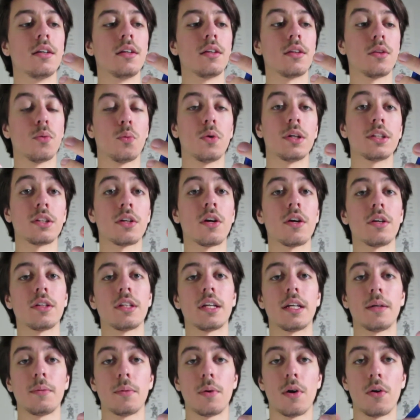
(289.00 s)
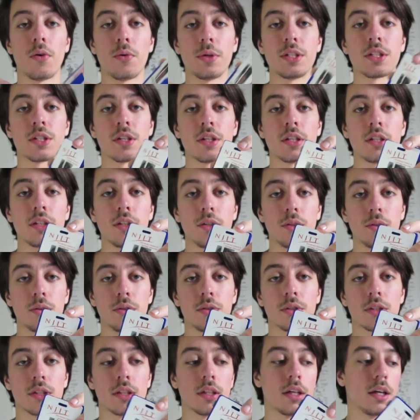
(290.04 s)
the one card that I'm always going to
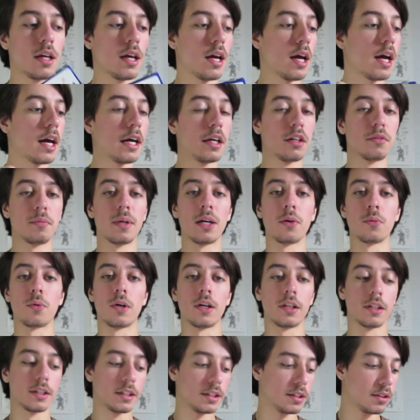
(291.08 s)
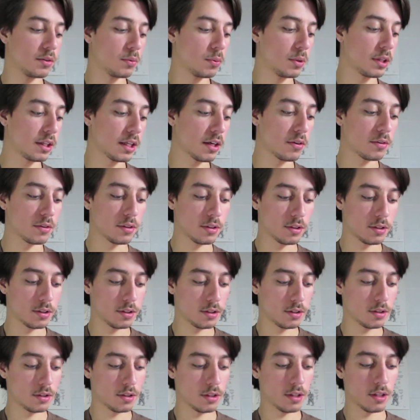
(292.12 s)
use out of my wallet without
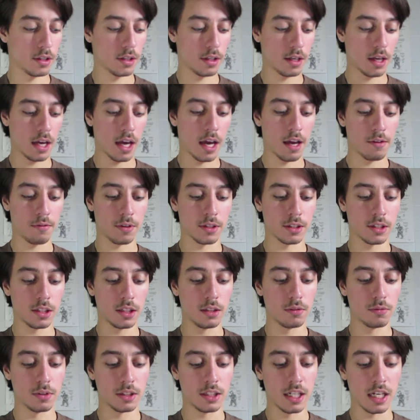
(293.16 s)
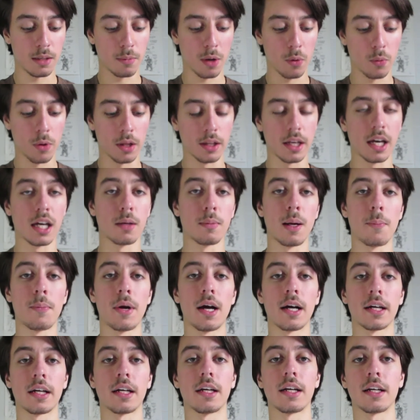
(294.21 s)
having to even take my wallet out of my
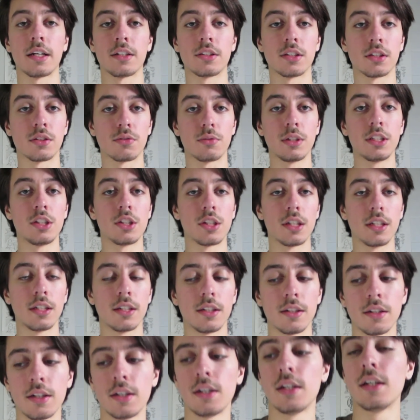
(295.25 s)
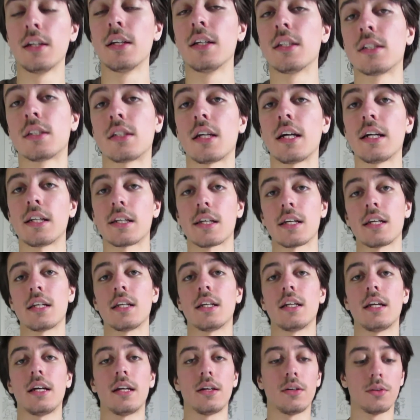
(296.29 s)
pocket. I could just reach in, slide it in
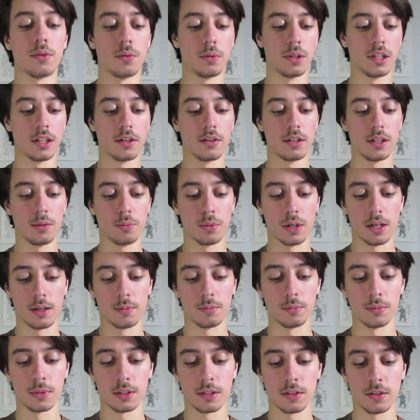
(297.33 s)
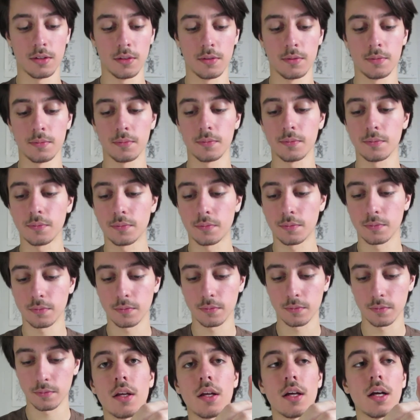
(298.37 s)
and out without any problems.
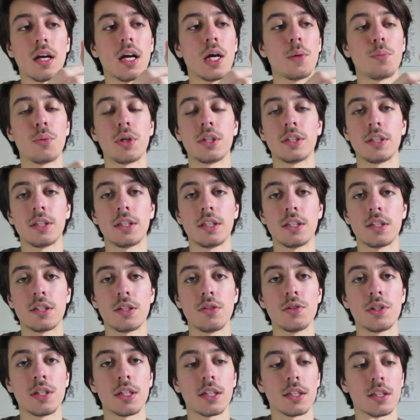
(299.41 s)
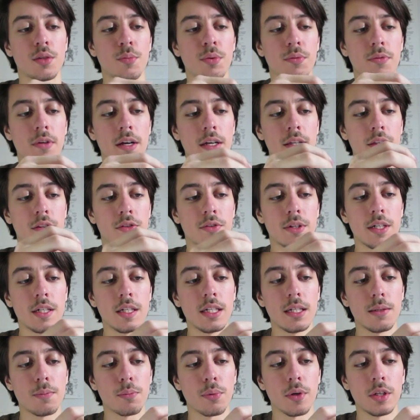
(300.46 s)
I printed this using Simplify
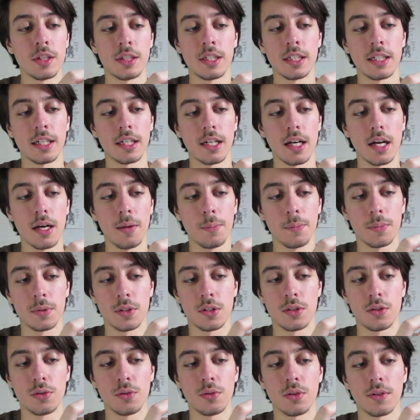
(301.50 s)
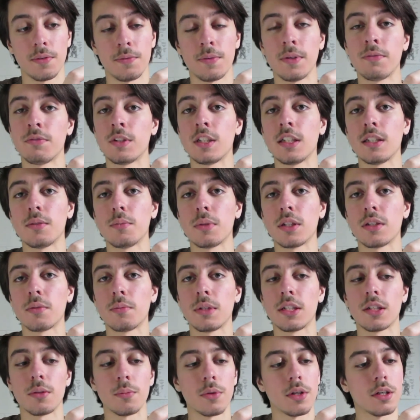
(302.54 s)
3D, printing it up to the
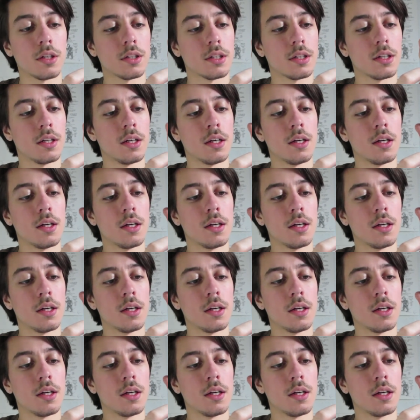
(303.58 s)
15mm mark,